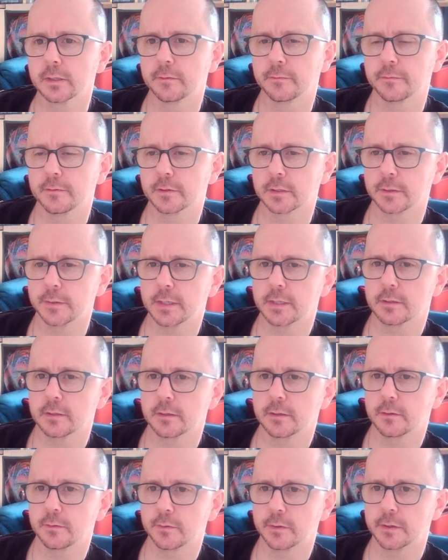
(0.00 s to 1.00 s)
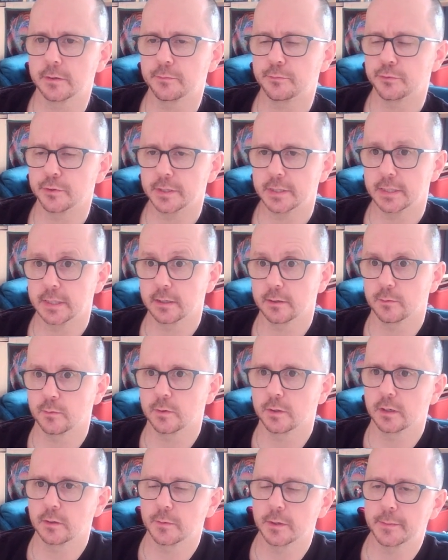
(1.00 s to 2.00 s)
Feels like we're abridging a
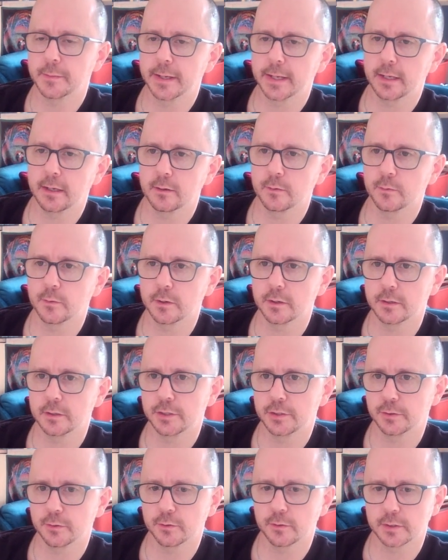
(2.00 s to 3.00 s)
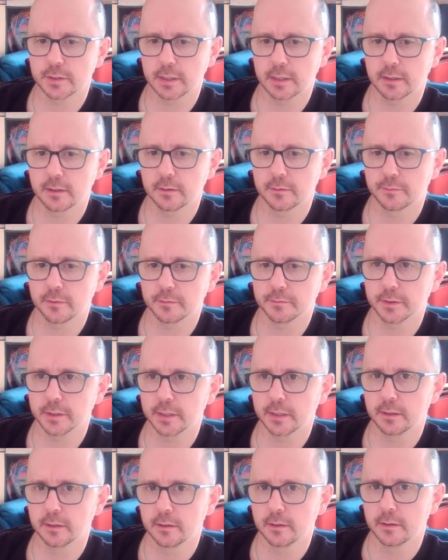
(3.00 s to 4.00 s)
word, we're making a word shorter, probably.